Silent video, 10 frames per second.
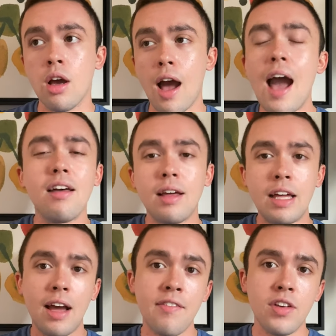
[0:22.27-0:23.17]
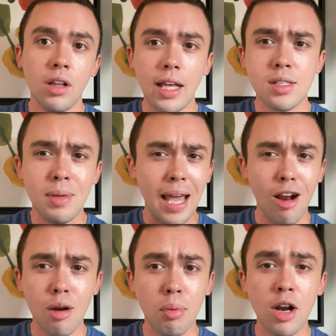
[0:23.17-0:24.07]
I, I feel like some
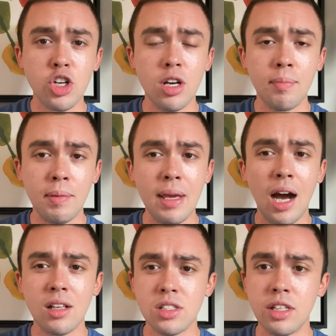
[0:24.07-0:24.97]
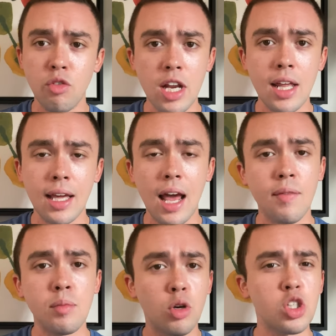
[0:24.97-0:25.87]
inherent pressure to be constantly reading and
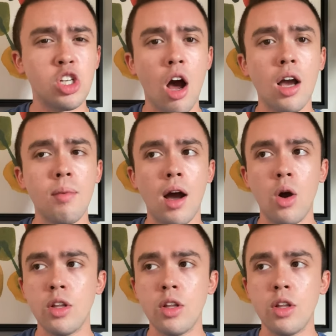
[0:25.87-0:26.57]
having books to talk about.